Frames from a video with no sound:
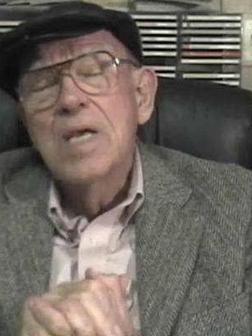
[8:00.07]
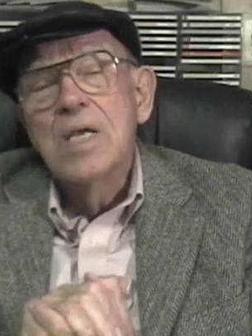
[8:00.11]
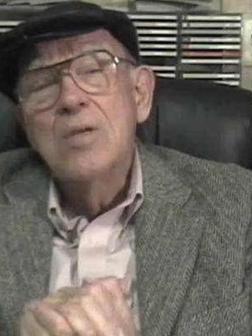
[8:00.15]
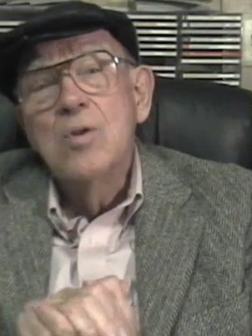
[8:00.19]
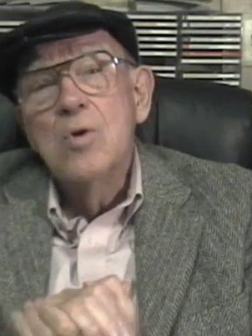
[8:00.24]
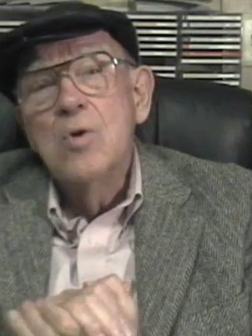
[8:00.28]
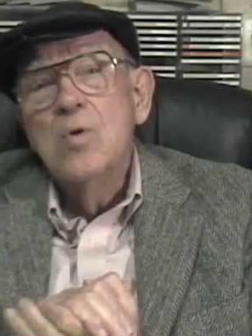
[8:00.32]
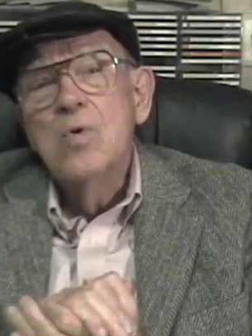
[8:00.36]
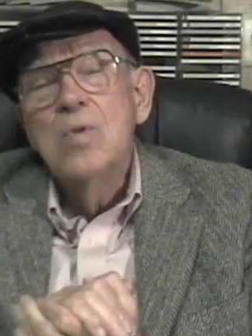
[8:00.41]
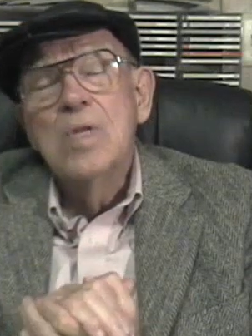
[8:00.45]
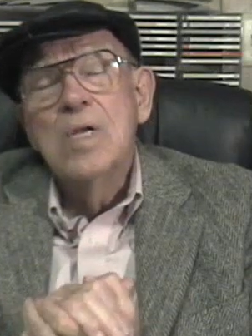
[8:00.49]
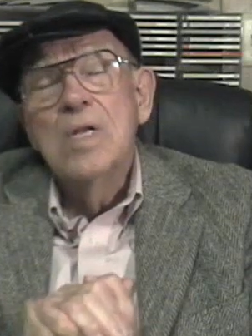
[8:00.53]
they
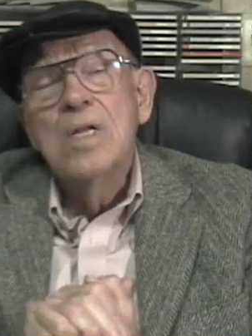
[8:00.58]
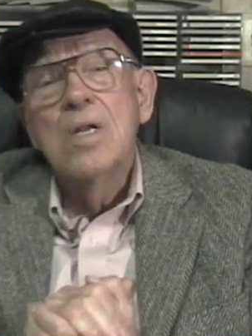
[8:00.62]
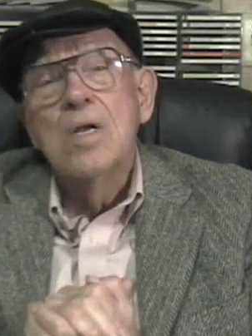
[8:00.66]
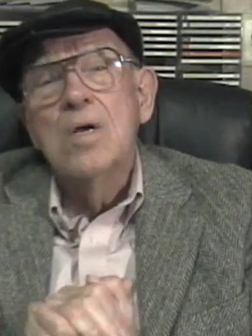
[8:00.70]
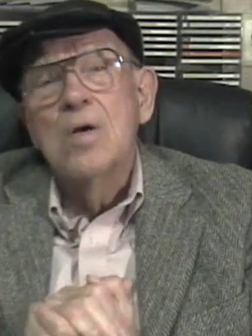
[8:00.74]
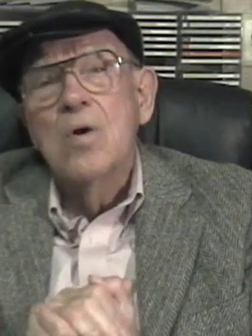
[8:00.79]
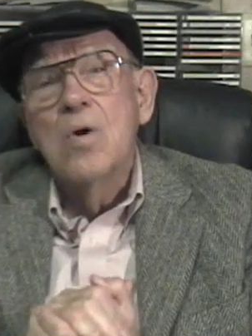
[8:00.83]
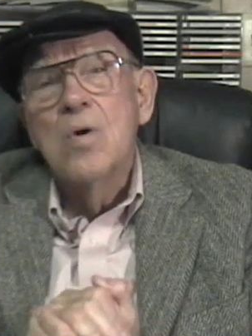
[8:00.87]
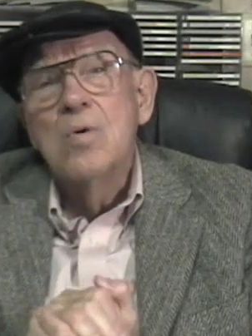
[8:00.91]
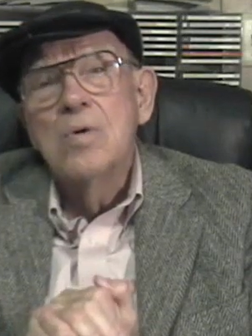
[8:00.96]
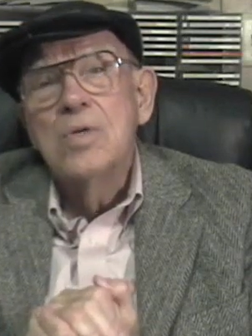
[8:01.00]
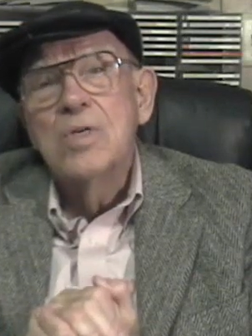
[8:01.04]
knew that
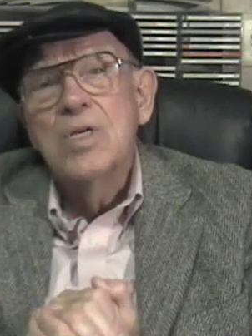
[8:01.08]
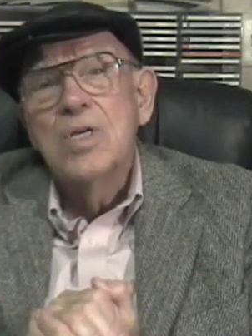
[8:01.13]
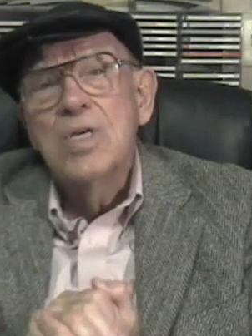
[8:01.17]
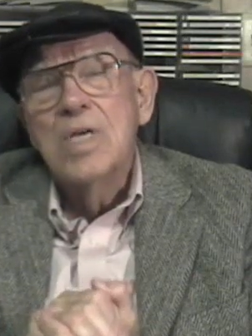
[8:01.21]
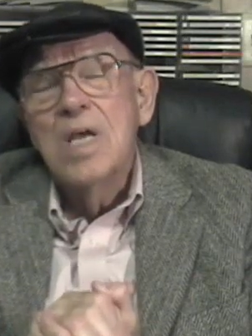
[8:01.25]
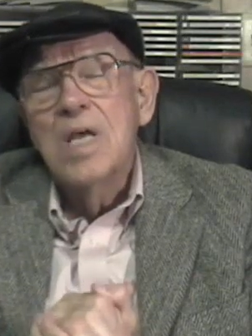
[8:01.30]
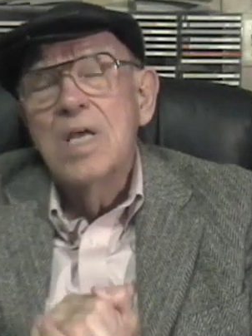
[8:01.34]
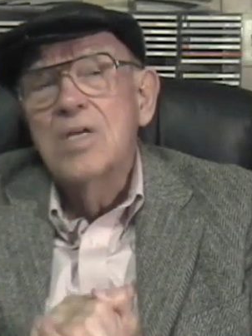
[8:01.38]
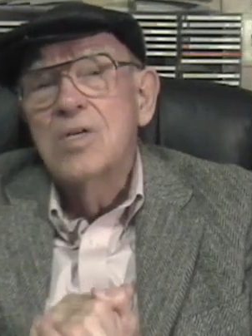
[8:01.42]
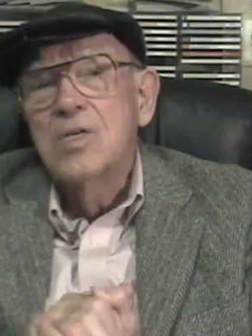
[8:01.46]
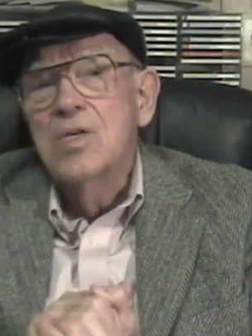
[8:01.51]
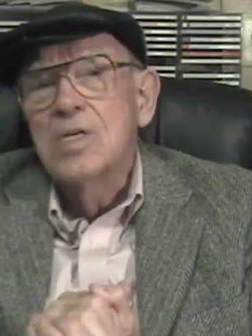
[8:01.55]

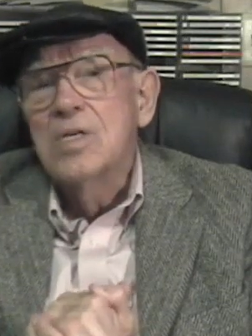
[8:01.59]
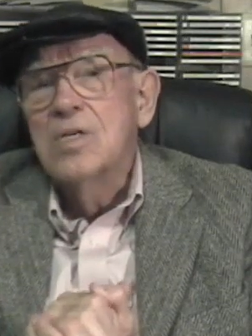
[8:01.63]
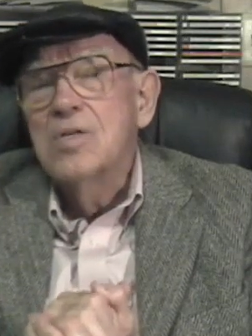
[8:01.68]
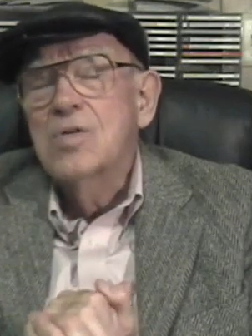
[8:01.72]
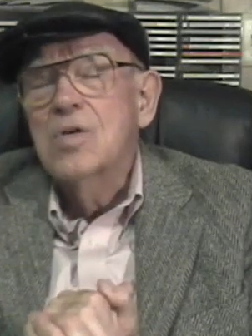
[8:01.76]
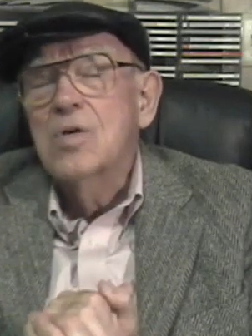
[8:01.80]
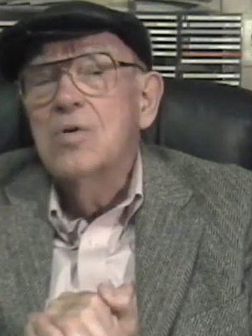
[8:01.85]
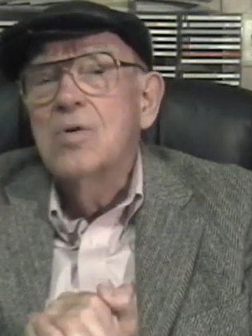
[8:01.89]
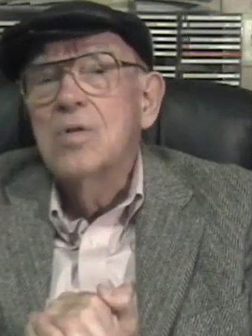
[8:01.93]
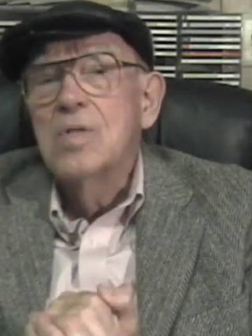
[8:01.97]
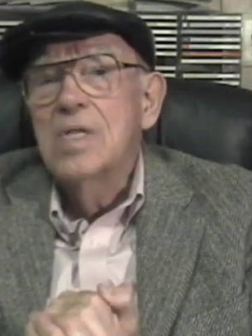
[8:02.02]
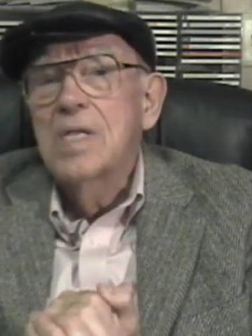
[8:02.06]

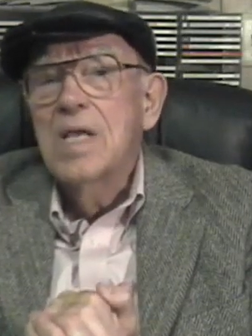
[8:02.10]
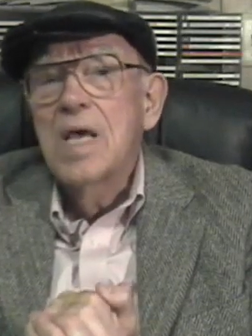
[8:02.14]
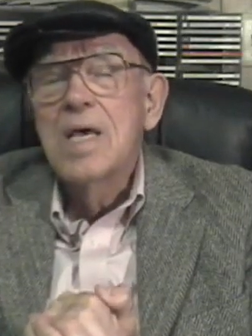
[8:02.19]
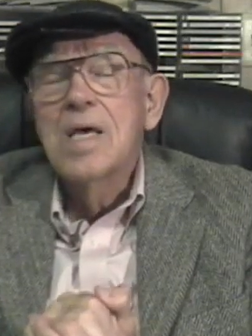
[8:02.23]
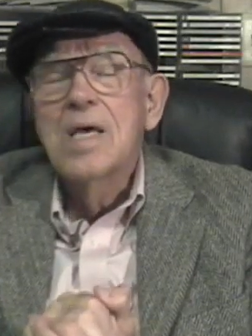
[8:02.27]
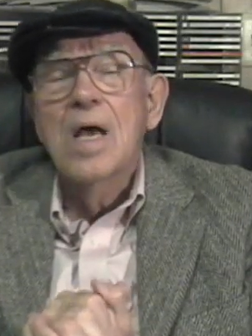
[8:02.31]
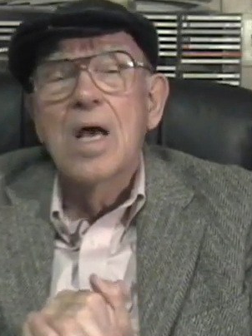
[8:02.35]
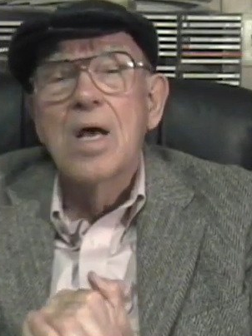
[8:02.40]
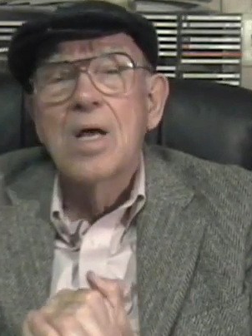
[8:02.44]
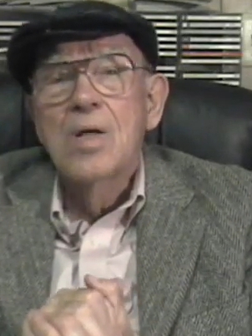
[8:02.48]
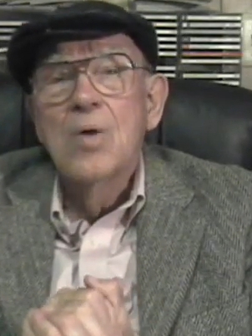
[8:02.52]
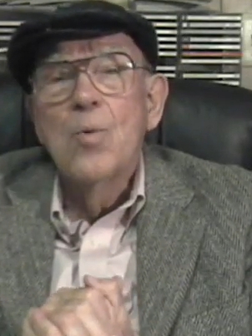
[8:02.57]
negotiations could
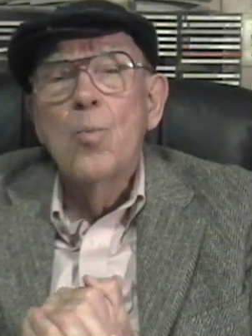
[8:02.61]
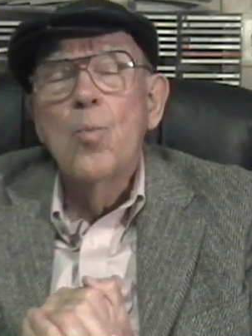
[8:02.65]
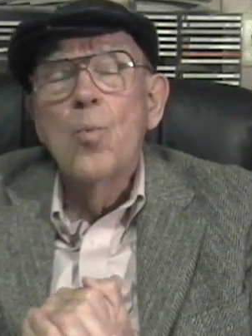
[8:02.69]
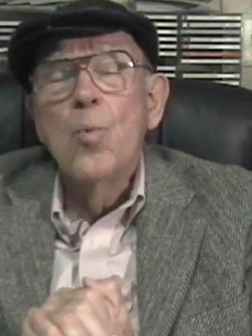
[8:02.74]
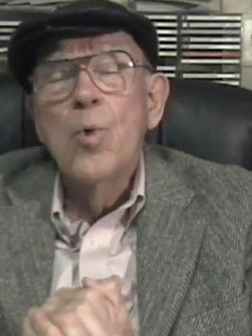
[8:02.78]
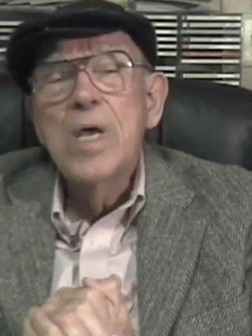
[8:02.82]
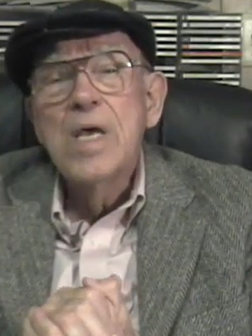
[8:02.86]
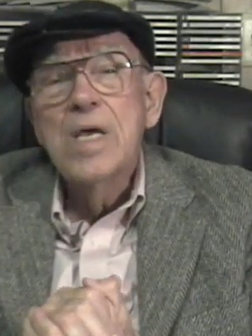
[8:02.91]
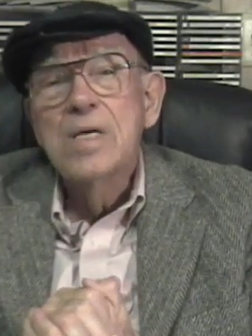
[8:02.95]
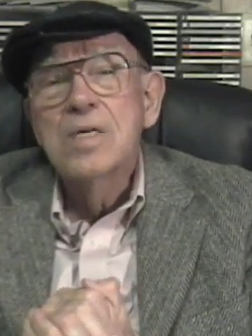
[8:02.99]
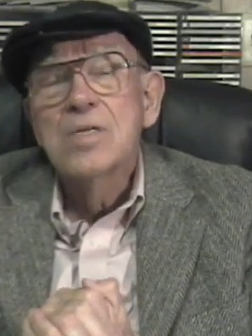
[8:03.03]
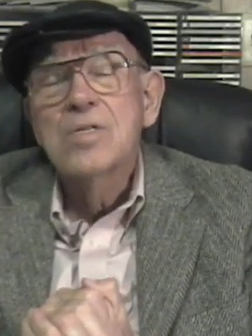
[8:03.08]
take
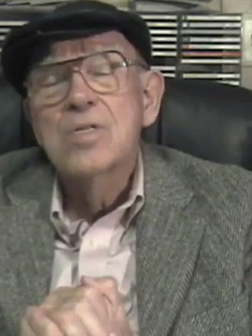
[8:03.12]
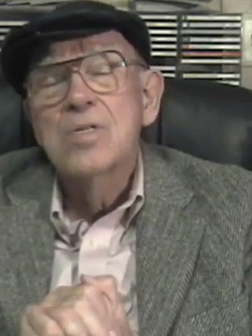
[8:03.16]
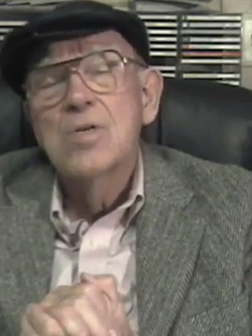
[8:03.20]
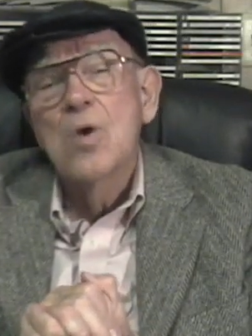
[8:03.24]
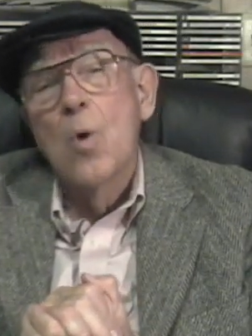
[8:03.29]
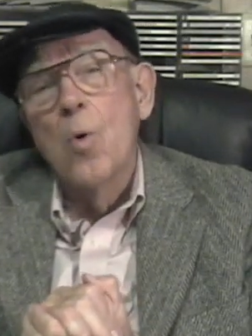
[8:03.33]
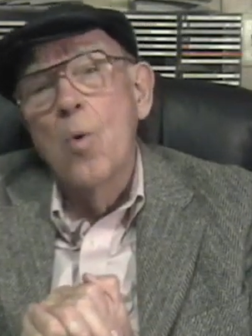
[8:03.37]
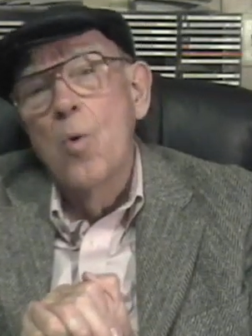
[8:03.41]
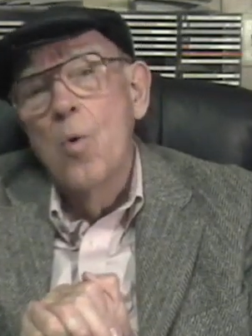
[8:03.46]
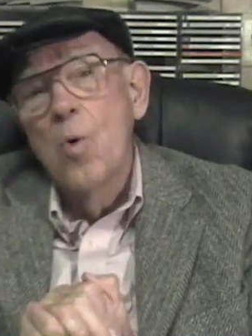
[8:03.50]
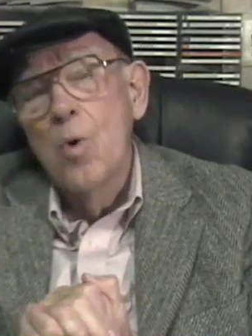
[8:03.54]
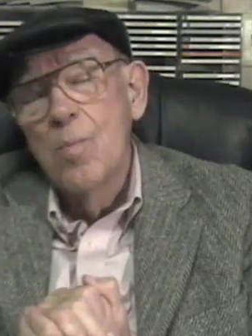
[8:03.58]
weeks
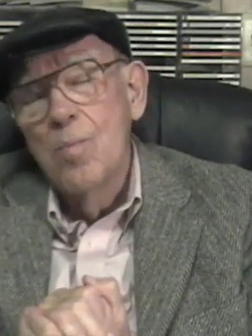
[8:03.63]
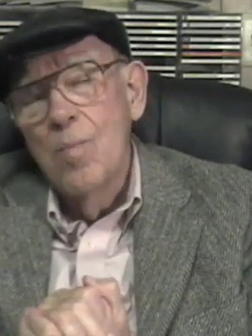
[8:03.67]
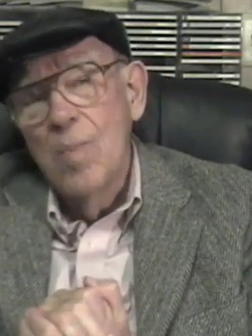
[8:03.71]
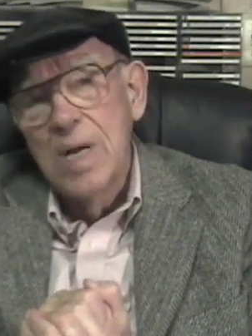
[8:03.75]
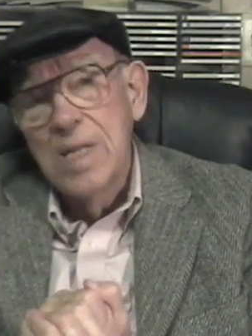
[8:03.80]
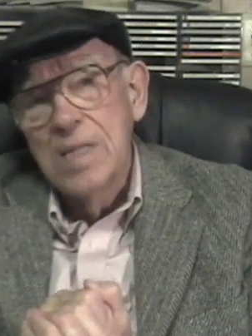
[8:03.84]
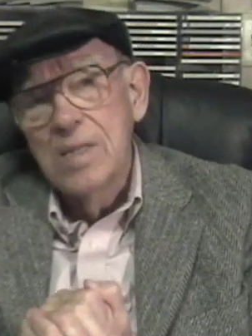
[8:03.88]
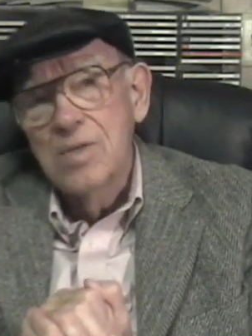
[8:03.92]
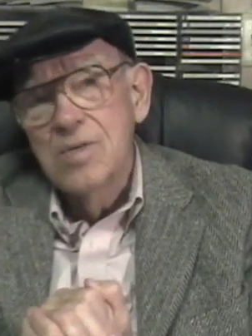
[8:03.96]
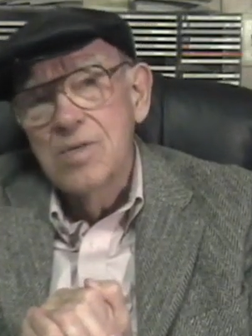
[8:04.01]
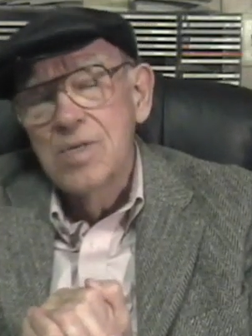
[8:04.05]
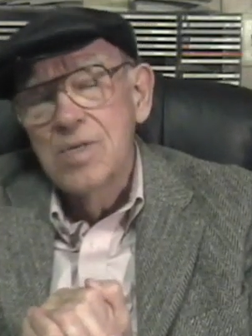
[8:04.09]
or
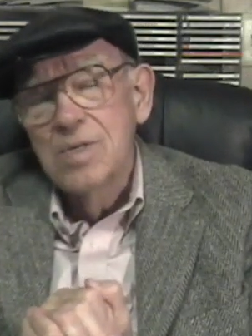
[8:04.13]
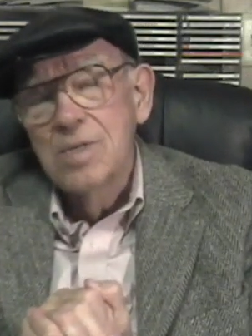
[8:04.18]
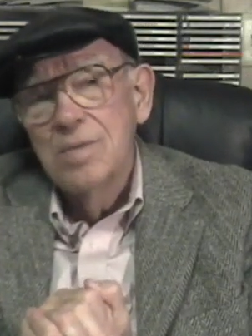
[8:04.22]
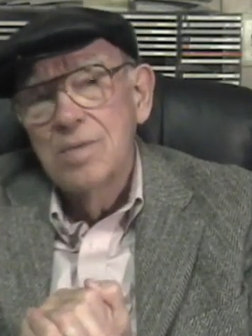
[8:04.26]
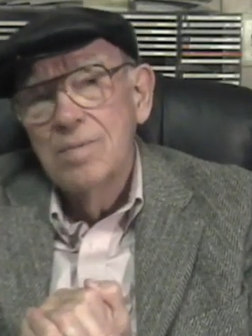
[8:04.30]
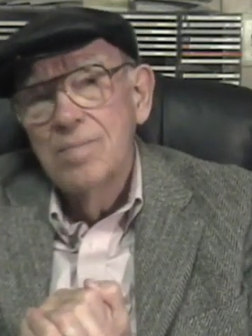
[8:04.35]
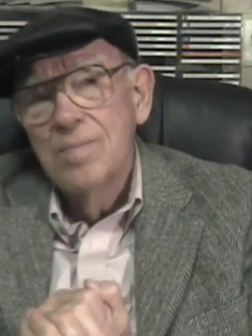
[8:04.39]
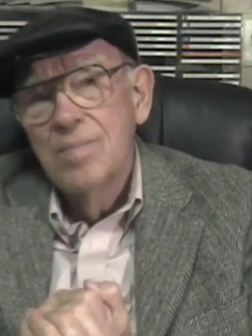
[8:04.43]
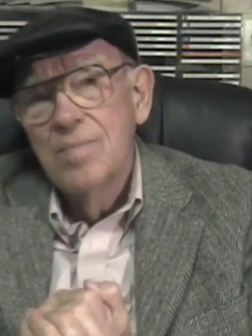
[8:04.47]
months